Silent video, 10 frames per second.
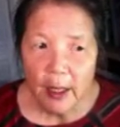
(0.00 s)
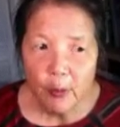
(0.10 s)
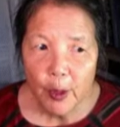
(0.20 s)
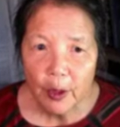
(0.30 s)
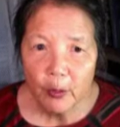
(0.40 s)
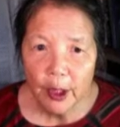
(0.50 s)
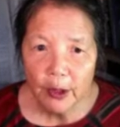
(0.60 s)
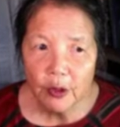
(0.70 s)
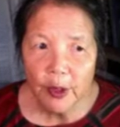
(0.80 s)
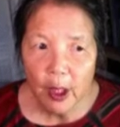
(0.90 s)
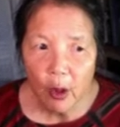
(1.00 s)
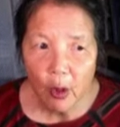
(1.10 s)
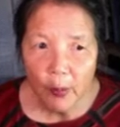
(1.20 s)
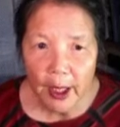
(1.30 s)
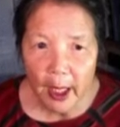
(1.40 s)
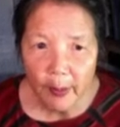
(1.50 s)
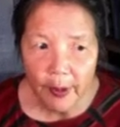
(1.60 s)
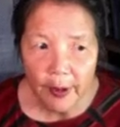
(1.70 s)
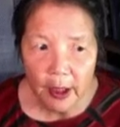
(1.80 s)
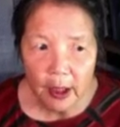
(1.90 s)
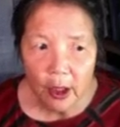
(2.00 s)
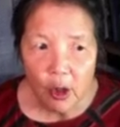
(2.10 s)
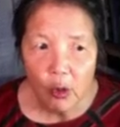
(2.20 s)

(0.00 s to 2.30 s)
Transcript: When we're doing homeopathy,